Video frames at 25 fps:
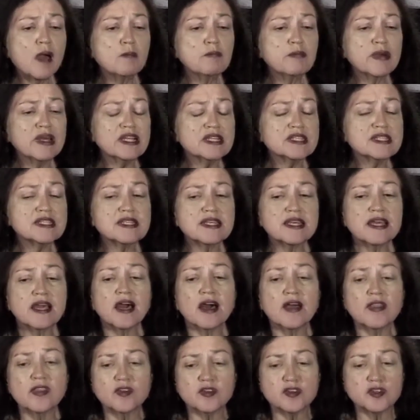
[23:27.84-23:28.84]
but it's the
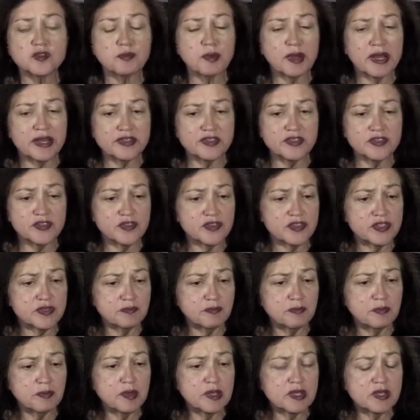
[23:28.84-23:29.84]
other sponsors.
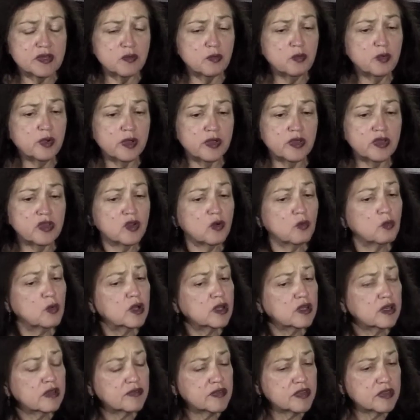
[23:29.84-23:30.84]
Be, you know,
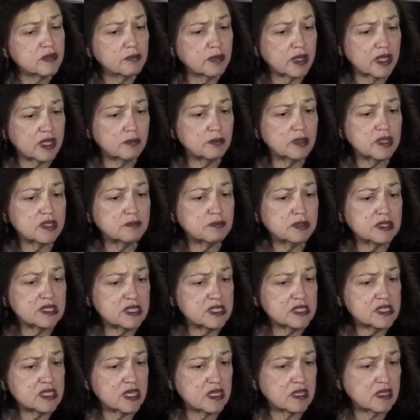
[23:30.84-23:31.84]
we'll give you the money, but
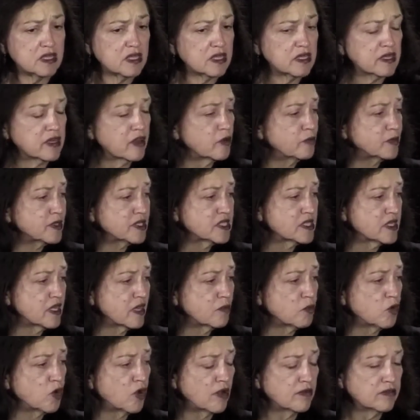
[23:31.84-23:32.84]
please take the endowment's
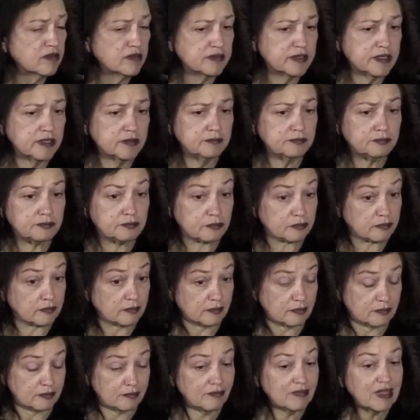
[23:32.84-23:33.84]
name off of it.
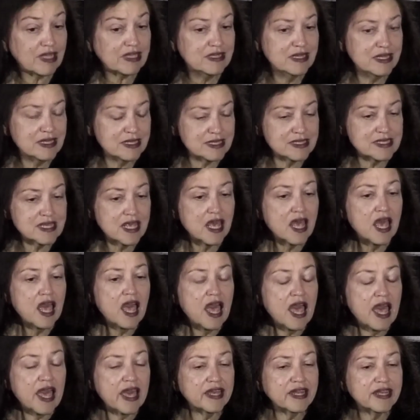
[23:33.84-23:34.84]
Really? Yes.
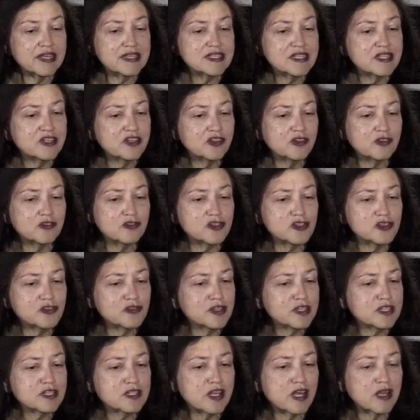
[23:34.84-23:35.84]
And I said, you know,
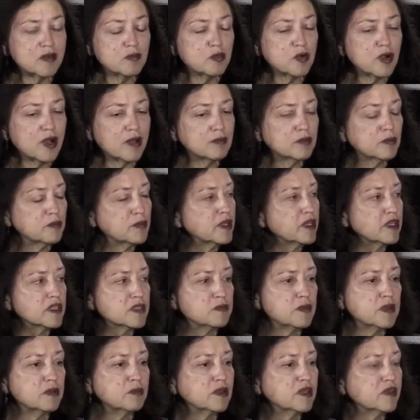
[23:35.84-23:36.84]
June, it's not a problem because
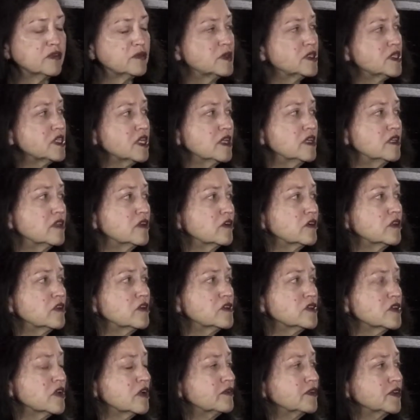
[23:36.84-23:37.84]
people have been taking their
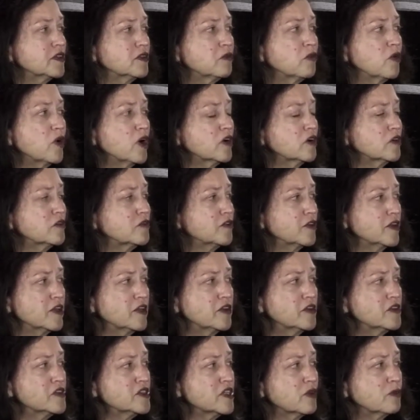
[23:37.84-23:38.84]
clothes off at the Walker for
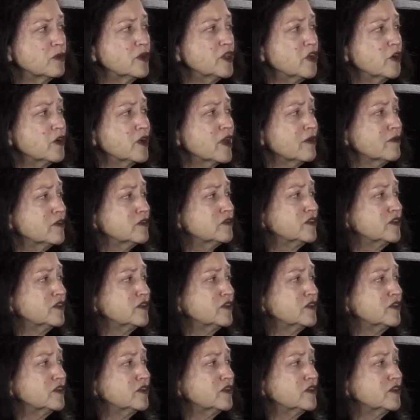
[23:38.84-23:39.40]
years and we don't have a